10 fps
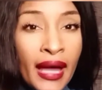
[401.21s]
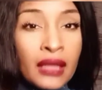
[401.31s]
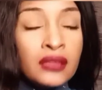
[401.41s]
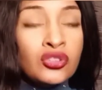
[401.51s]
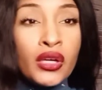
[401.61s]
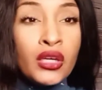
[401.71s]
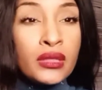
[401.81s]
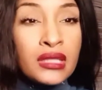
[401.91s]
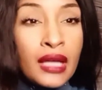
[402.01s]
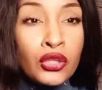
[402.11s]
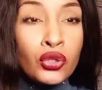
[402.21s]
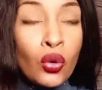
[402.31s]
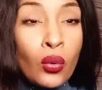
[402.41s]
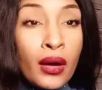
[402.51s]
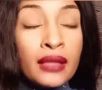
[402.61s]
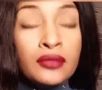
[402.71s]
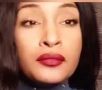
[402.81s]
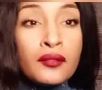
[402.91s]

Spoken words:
And so he was like, you know what?